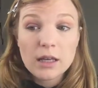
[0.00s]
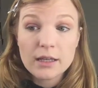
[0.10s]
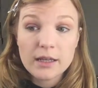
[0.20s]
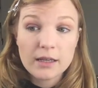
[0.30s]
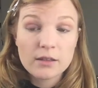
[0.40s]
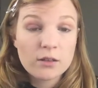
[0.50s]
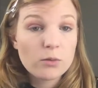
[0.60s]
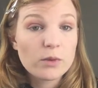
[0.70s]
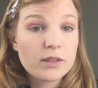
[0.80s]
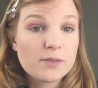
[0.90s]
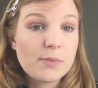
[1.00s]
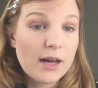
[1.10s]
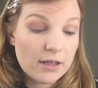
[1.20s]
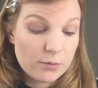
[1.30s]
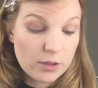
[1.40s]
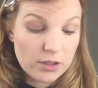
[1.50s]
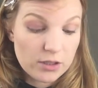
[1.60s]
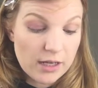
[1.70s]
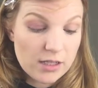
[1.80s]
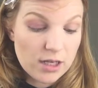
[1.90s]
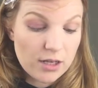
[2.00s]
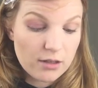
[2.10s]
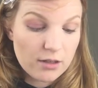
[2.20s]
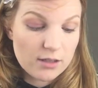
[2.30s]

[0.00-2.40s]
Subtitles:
Again, with this part of putting on eyeshadow,